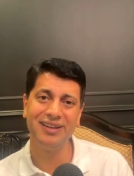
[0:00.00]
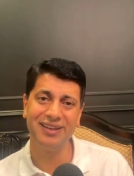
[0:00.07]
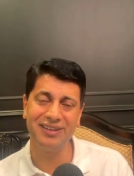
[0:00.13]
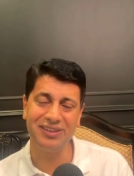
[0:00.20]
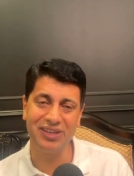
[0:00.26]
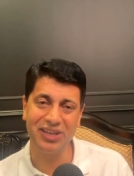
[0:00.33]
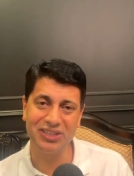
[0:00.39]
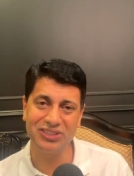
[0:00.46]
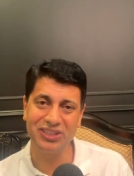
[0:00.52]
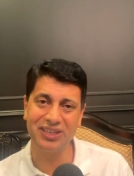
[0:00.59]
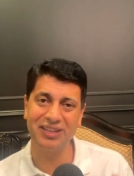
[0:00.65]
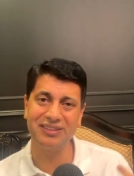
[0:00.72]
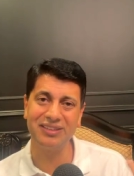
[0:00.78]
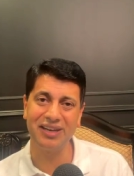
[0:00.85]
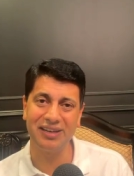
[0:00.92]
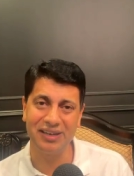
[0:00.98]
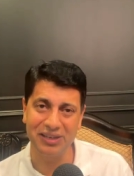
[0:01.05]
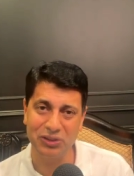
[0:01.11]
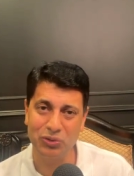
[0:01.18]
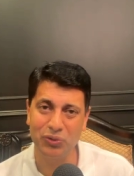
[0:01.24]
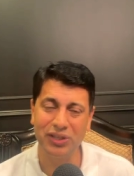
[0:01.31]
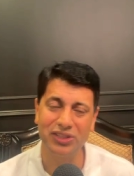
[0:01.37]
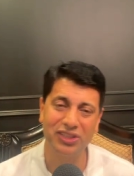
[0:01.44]
in nature and they are
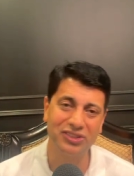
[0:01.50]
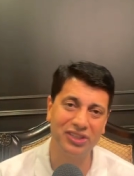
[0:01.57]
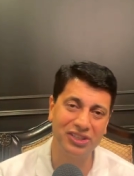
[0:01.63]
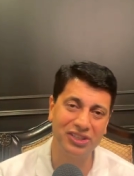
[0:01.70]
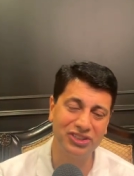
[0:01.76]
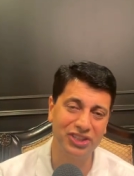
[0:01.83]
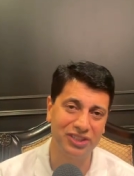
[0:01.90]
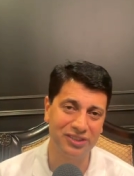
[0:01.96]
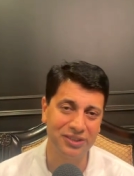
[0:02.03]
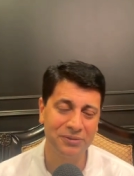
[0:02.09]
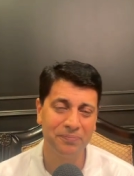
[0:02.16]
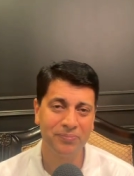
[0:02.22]
linked to each other